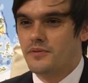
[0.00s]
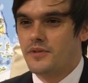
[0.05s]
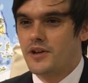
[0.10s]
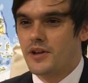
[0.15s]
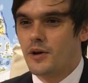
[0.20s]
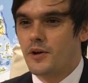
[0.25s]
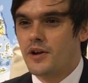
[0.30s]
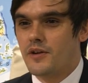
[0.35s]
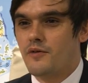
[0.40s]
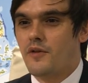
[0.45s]

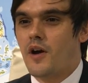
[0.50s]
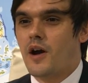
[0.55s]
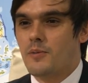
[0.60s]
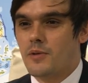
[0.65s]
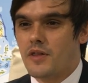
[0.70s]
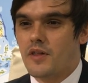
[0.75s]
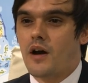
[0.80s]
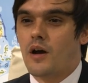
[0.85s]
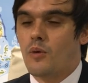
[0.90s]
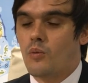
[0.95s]
an
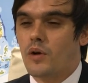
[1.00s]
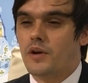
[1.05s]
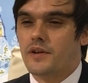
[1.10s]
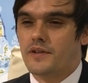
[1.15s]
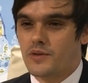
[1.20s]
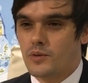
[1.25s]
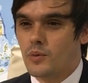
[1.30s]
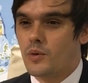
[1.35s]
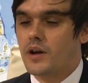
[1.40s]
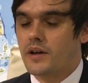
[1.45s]
environment that I
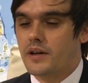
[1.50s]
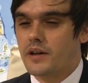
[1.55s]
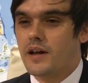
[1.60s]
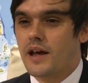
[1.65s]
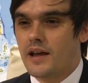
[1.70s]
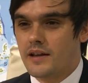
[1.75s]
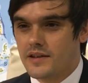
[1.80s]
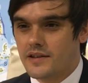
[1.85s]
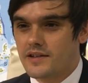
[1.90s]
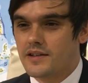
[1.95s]
wanted to work in
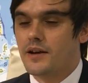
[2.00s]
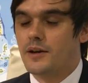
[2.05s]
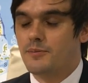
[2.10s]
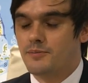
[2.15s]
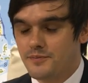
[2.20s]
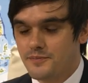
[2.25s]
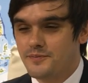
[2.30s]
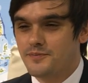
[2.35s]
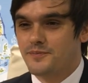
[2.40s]
at the time.